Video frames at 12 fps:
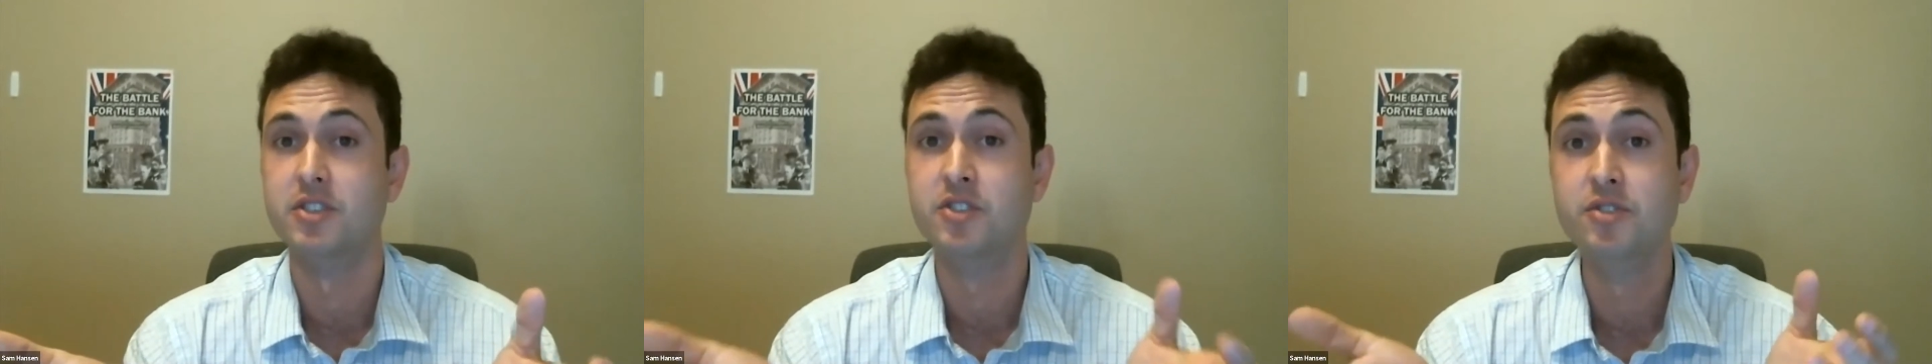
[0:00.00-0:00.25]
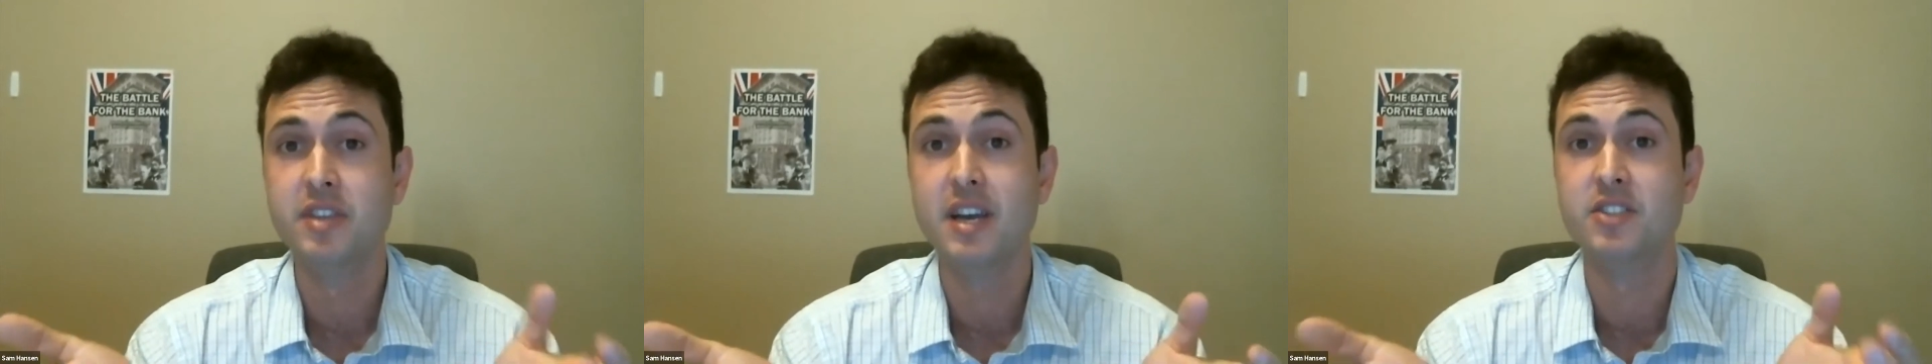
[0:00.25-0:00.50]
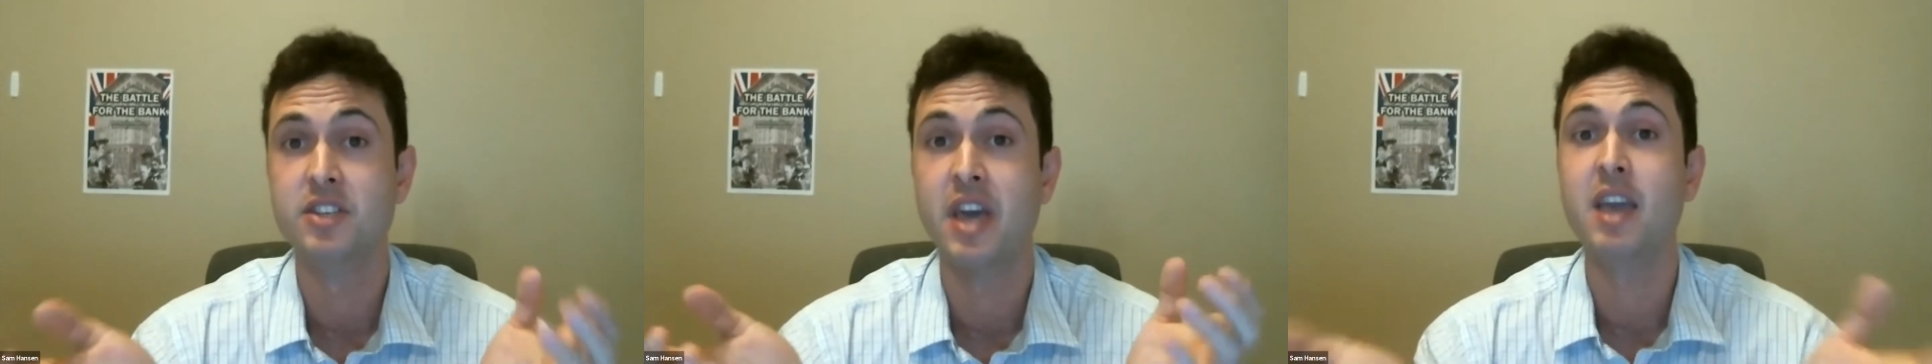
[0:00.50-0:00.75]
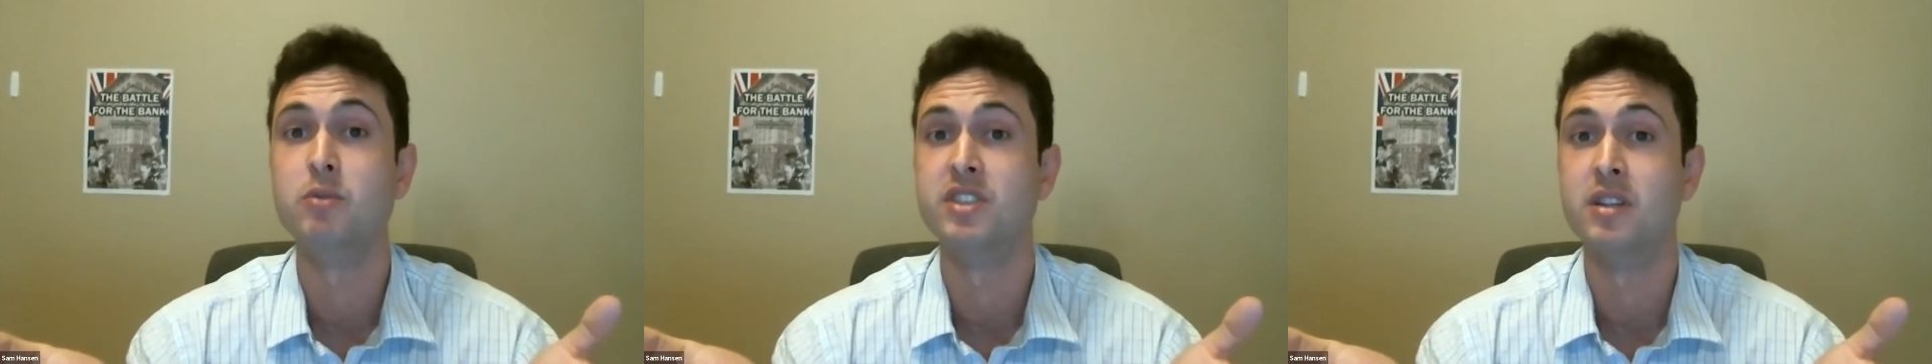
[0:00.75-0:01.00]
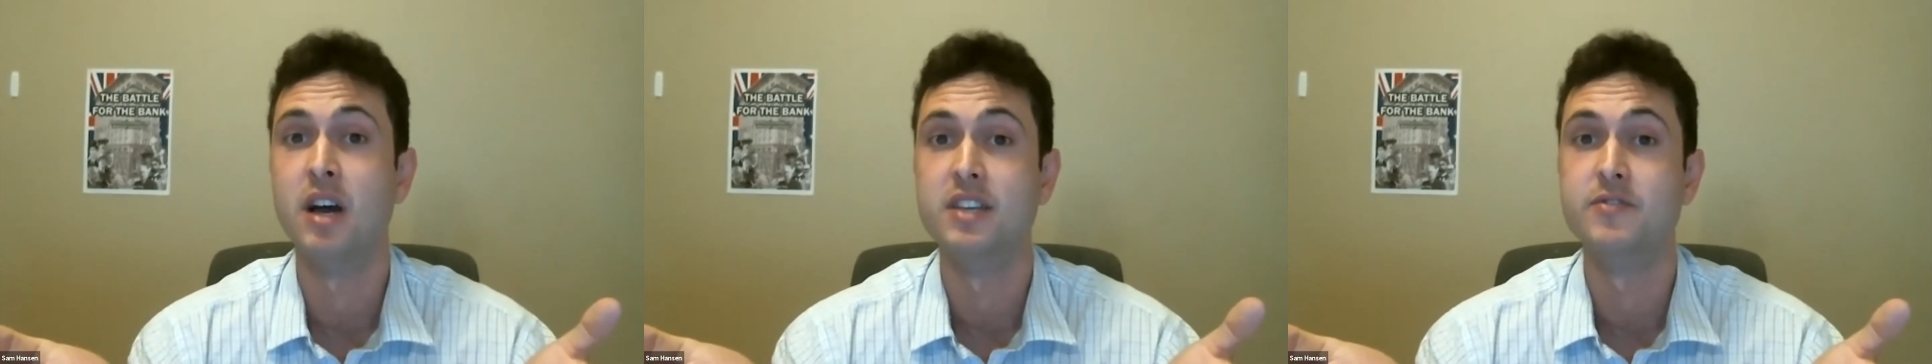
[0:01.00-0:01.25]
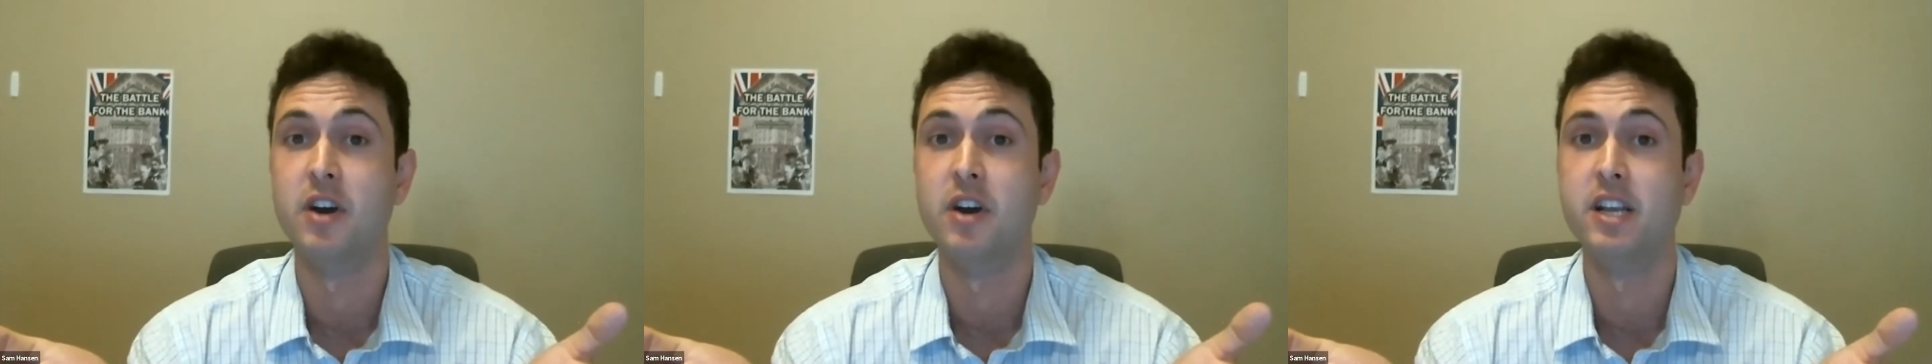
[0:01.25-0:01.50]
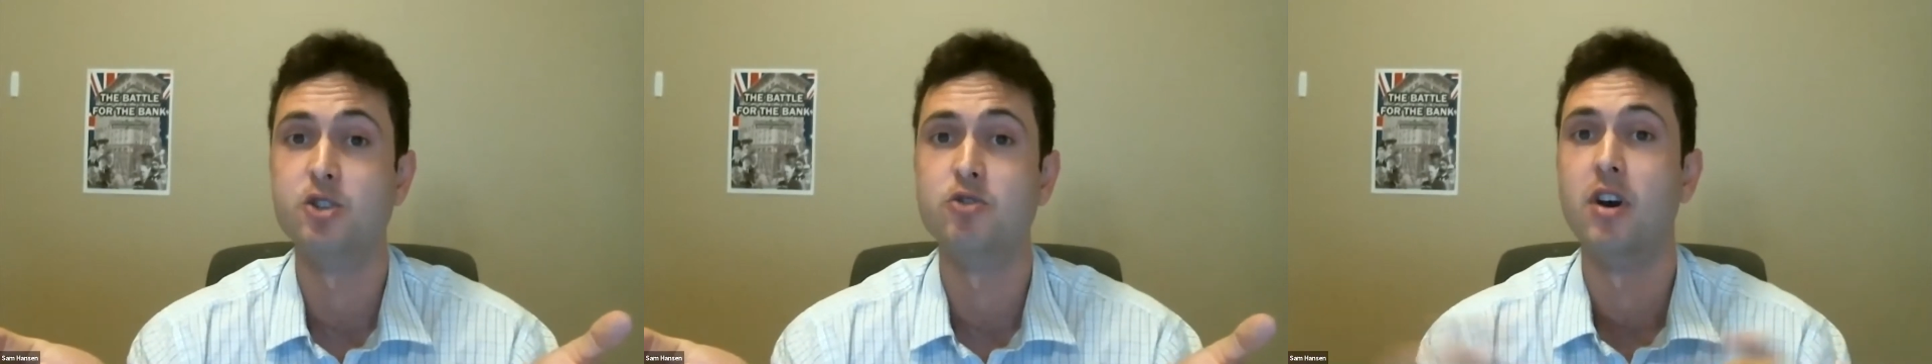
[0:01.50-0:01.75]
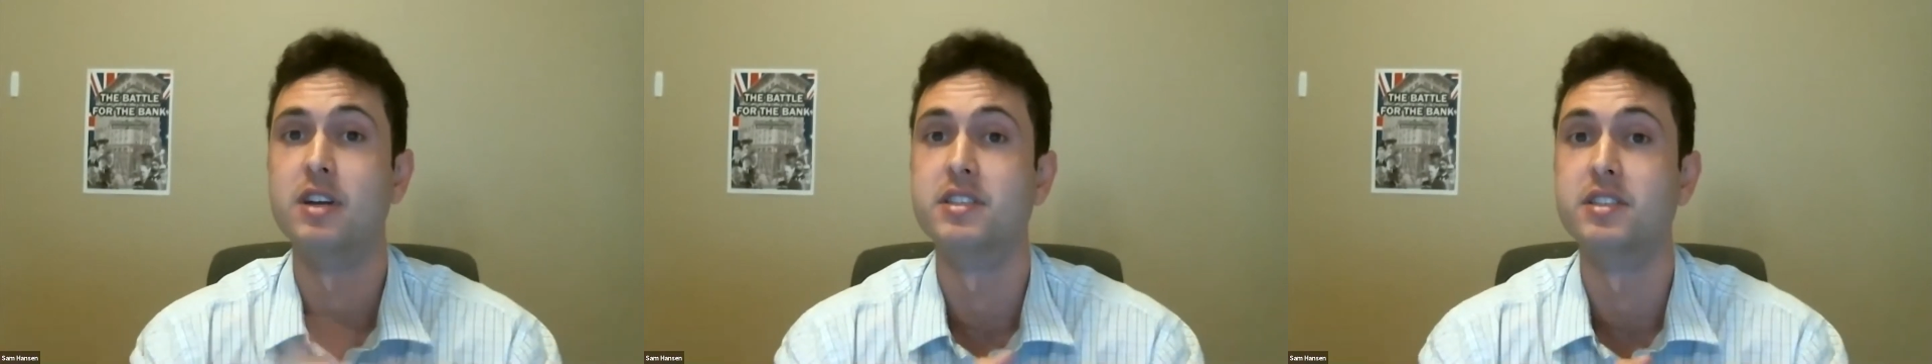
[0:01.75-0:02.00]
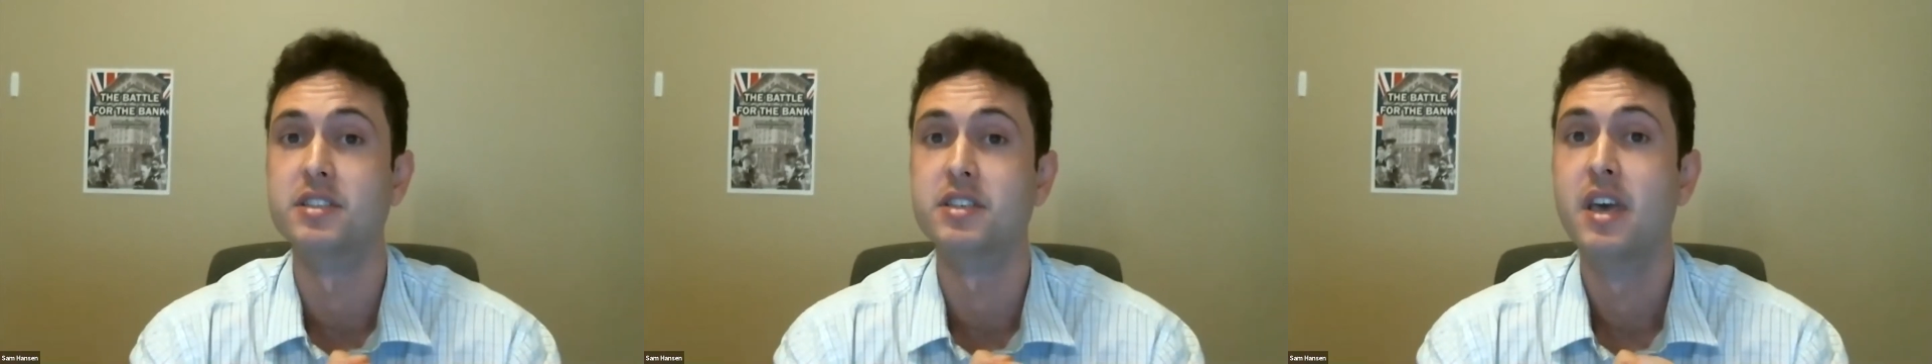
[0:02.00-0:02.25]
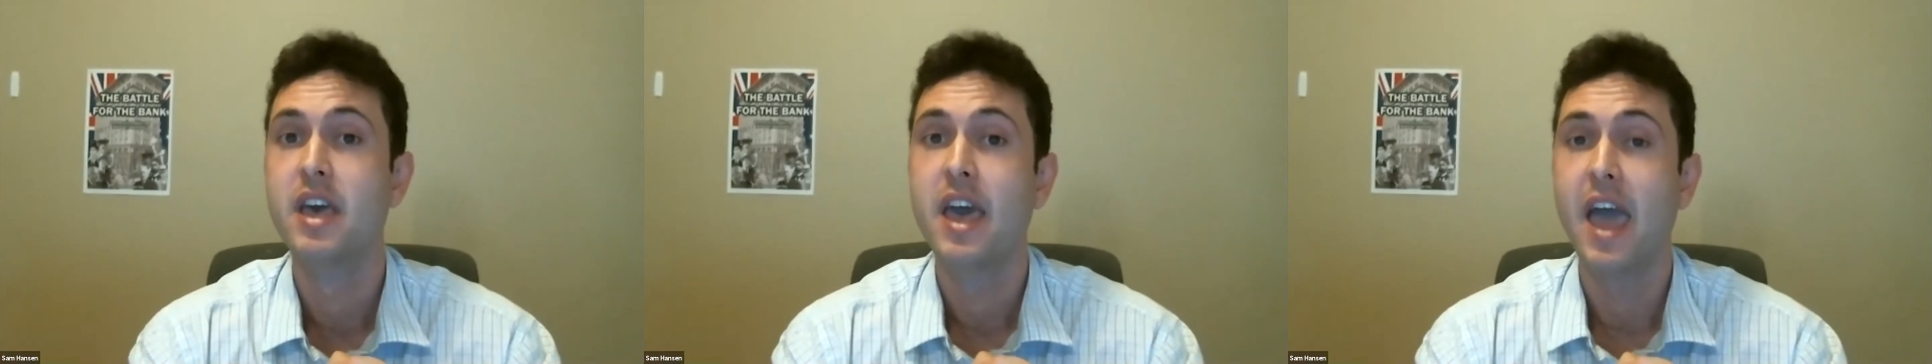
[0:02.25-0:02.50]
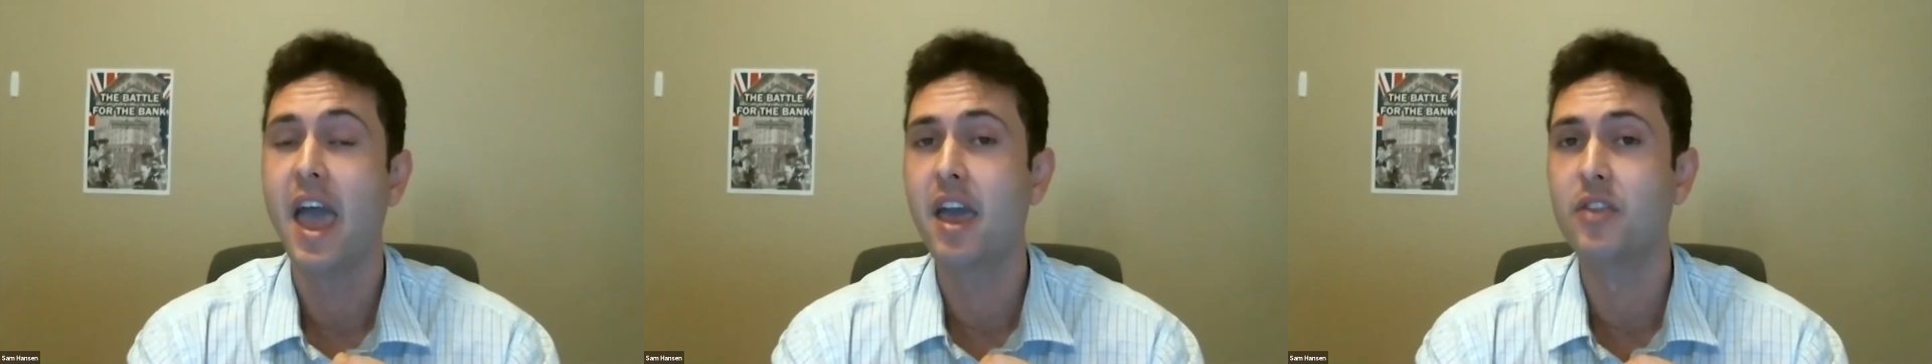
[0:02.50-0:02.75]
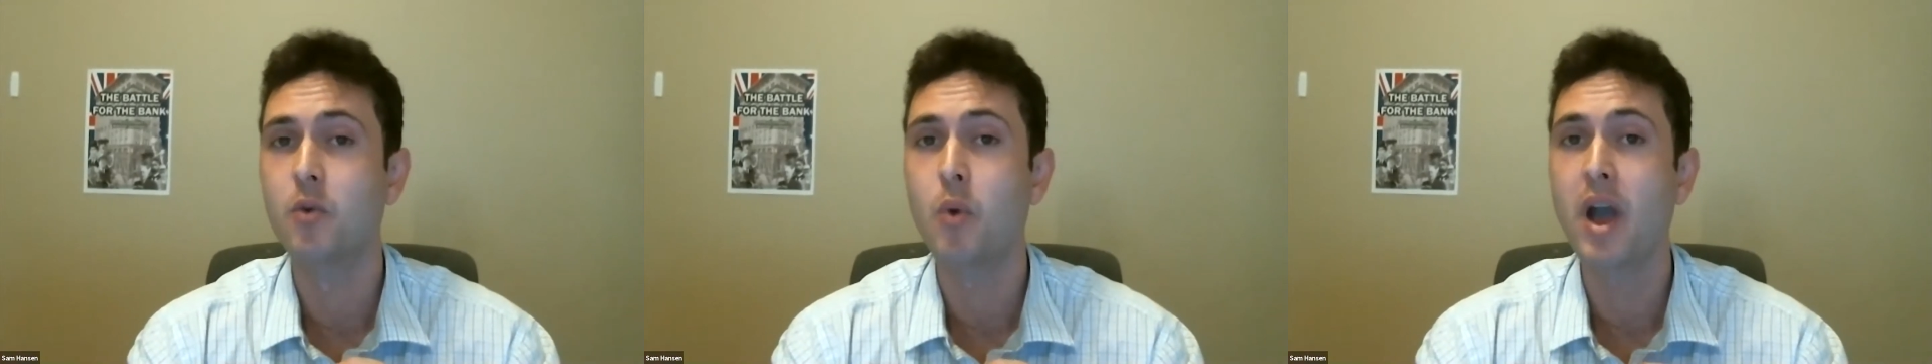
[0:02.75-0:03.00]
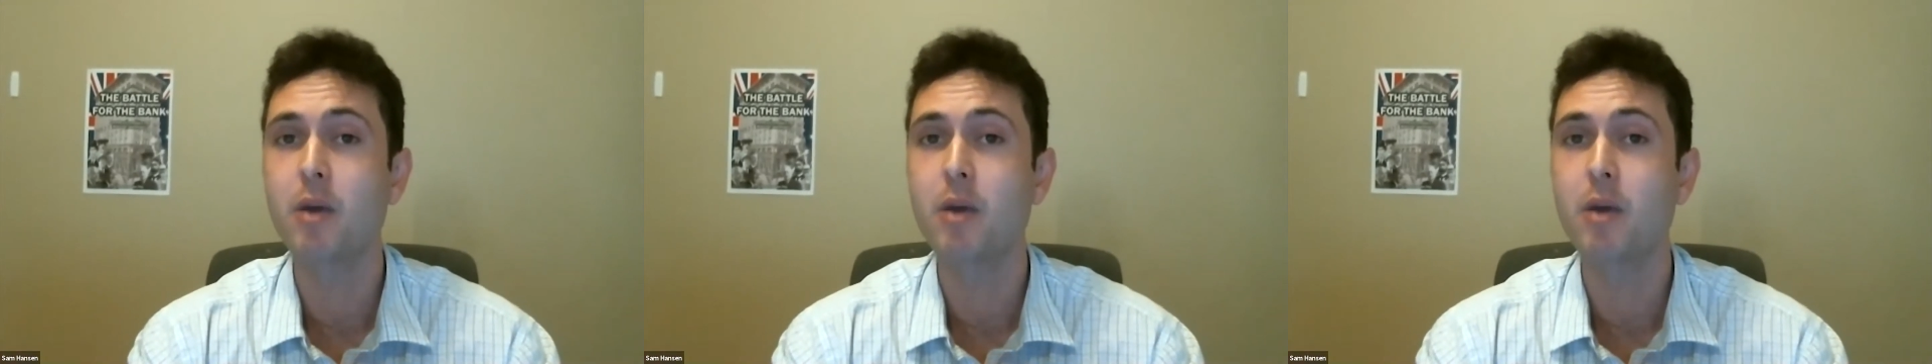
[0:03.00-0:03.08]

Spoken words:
2008 was the last financial crisis. And the way